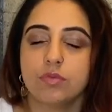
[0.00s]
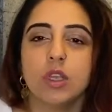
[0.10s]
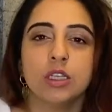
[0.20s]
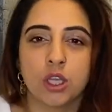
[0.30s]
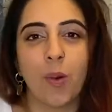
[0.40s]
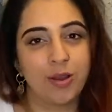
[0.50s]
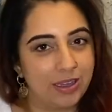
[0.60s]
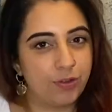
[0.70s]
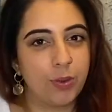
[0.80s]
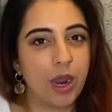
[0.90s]
So I'll
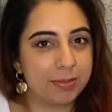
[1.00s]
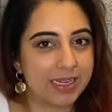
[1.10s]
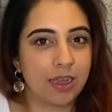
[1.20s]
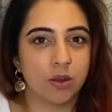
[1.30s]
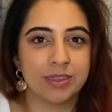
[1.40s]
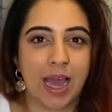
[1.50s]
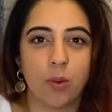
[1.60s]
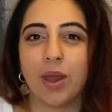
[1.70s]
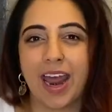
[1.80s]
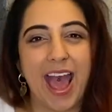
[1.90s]
give you an update on that
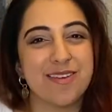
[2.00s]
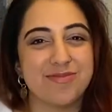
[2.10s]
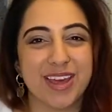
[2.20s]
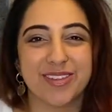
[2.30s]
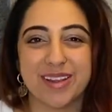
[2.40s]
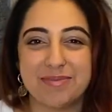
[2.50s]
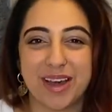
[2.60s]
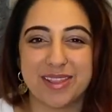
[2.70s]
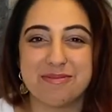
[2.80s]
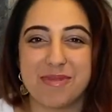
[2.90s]
when I have my
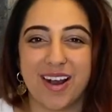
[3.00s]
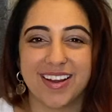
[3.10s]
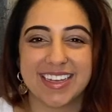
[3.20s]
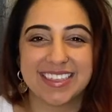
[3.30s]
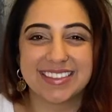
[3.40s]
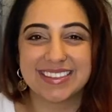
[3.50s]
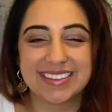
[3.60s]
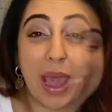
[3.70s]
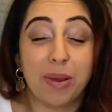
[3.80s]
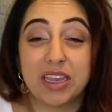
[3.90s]
3-month mark. So
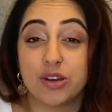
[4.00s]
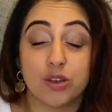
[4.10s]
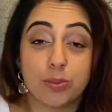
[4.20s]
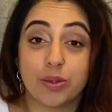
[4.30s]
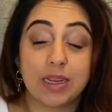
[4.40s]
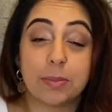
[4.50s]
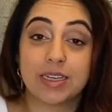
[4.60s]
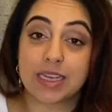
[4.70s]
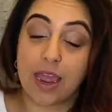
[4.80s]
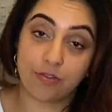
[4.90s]
now I can do pretty
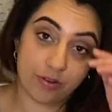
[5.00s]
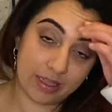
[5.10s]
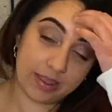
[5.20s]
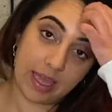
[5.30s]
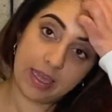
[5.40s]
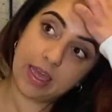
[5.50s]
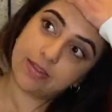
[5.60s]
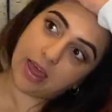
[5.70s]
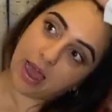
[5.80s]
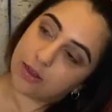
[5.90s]
much everything
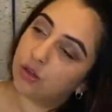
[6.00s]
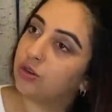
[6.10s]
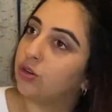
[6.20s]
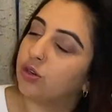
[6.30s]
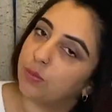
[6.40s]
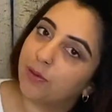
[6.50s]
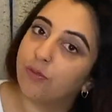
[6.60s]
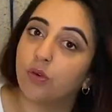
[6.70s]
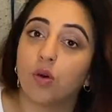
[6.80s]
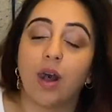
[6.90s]
that I couldn't do
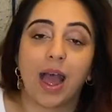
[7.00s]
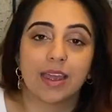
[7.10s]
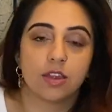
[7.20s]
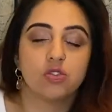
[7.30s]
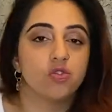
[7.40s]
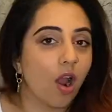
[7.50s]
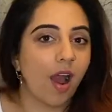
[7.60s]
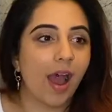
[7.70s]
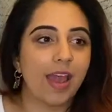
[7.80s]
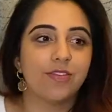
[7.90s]
before. I can
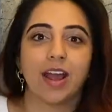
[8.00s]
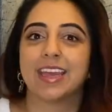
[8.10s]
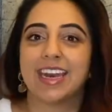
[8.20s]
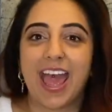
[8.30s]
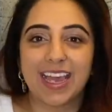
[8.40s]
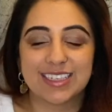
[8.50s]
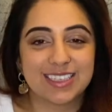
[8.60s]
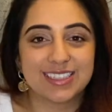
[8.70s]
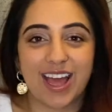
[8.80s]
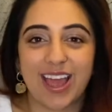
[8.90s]
drive, I can
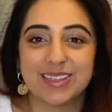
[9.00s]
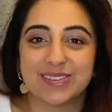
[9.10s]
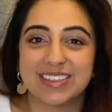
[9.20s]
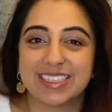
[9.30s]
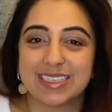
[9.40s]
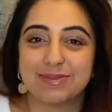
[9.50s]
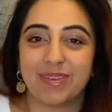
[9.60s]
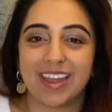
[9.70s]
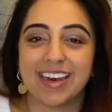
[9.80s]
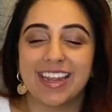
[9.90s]
exercise, which has
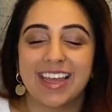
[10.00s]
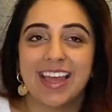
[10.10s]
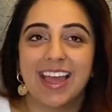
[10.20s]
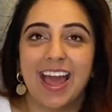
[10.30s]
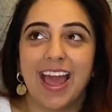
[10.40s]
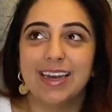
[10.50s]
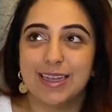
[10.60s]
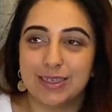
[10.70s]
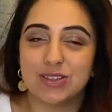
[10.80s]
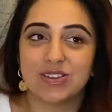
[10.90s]
been an
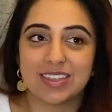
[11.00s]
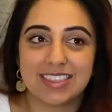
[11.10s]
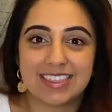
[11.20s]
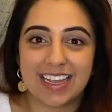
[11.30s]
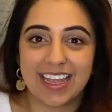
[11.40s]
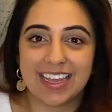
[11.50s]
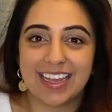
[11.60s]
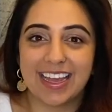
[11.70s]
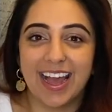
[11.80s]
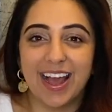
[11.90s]

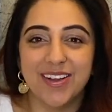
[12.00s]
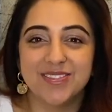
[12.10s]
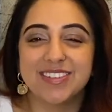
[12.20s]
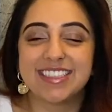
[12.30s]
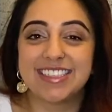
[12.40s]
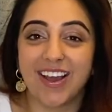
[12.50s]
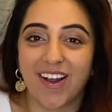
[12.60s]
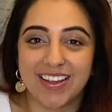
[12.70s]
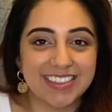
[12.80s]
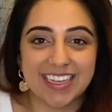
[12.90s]
interesting
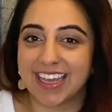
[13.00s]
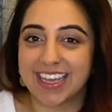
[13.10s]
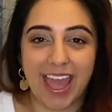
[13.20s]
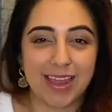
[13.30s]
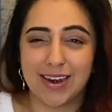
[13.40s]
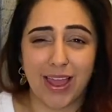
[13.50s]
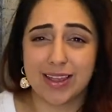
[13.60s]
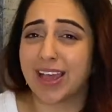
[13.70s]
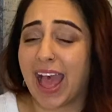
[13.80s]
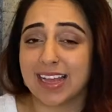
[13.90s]
starting again
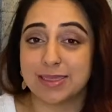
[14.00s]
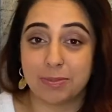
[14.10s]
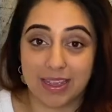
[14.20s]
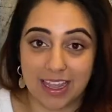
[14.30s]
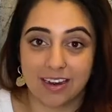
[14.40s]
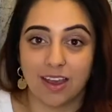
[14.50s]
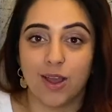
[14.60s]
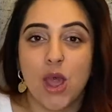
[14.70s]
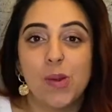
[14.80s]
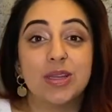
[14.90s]
as a beginner,
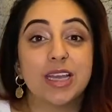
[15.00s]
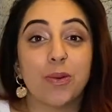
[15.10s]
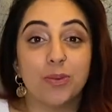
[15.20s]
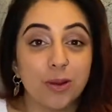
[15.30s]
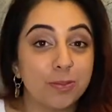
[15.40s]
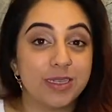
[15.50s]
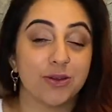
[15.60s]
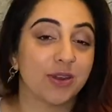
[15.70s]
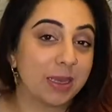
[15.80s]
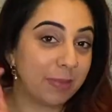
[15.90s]
which I will be
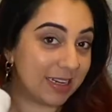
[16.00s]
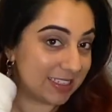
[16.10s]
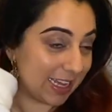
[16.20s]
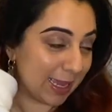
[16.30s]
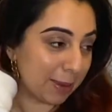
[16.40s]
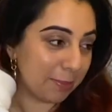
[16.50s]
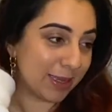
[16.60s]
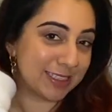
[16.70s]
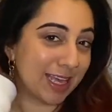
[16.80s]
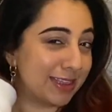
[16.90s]
documenting
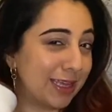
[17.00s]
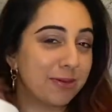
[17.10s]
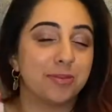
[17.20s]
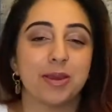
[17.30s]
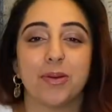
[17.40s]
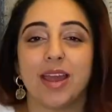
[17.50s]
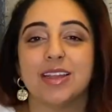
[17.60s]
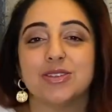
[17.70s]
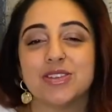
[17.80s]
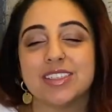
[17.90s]
because I think it will be quite
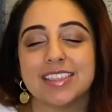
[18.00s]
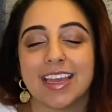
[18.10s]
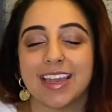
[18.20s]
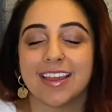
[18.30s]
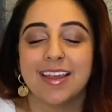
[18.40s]
interesting,